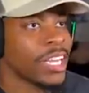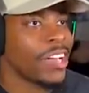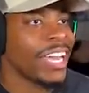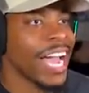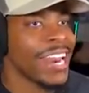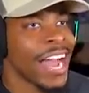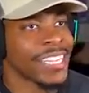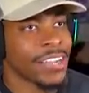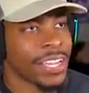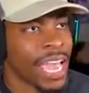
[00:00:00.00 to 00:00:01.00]
Yeah, he got knocked
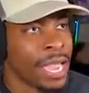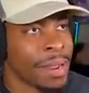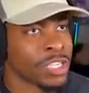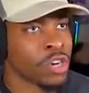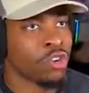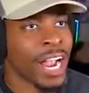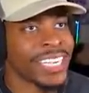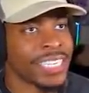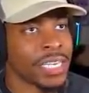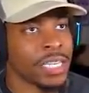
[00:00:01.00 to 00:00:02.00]
out the game. That's
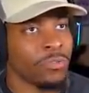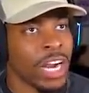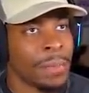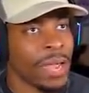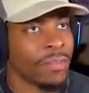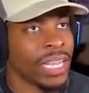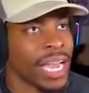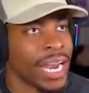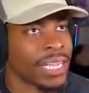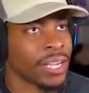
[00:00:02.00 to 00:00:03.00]
crazy. The running back really got
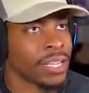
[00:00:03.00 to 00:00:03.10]
knocked out the